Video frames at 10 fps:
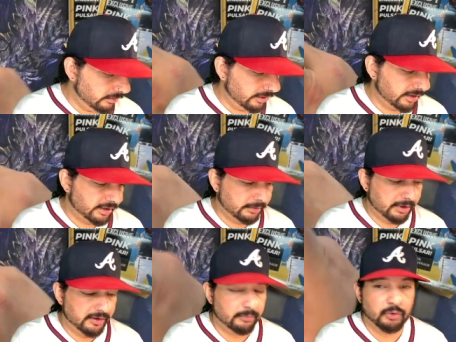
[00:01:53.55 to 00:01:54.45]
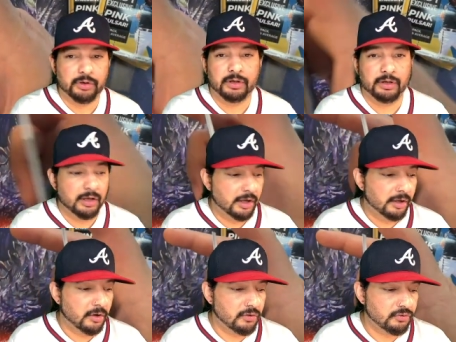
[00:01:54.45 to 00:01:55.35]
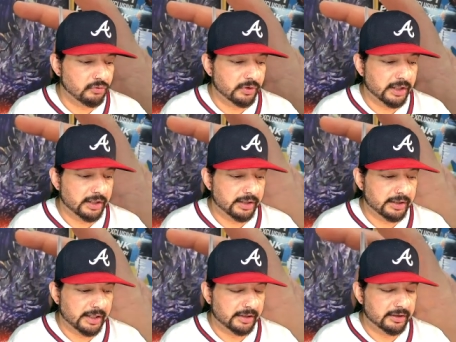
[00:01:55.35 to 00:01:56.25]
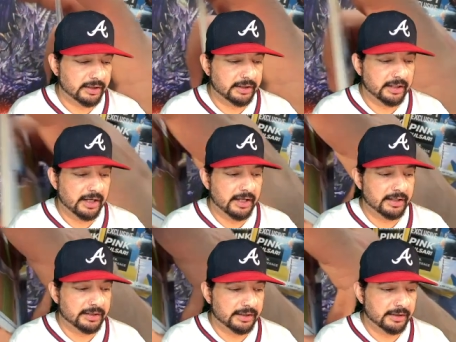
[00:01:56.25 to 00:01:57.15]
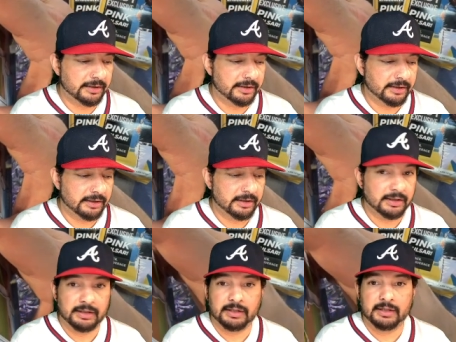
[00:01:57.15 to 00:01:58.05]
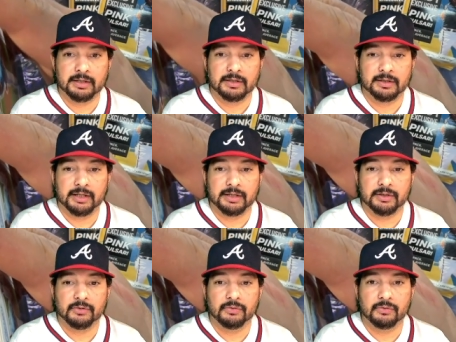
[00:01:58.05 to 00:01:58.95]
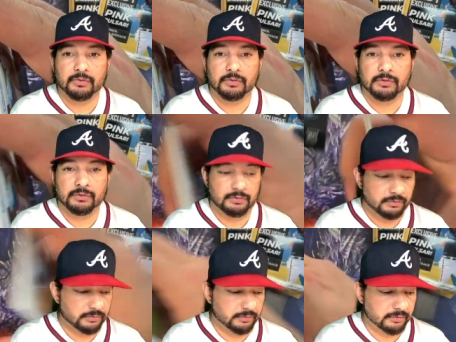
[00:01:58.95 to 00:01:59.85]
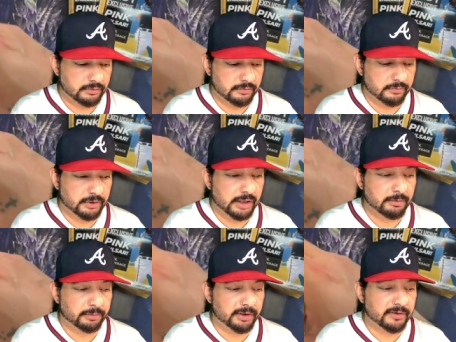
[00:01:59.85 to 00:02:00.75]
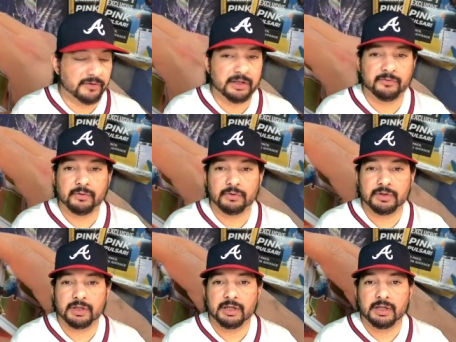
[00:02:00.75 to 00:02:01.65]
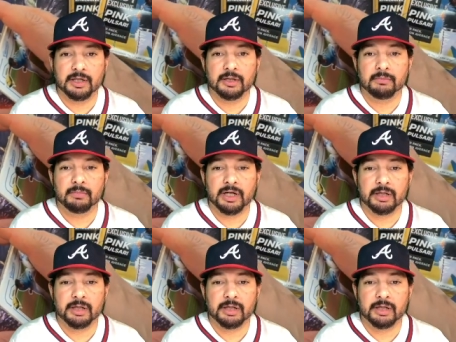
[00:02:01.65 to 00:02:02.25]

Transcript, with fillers: it's a semi-thick boy. Ooh, we got Ian Anderson. Yes. That's cool. I'm a Braves fan, of course. Manny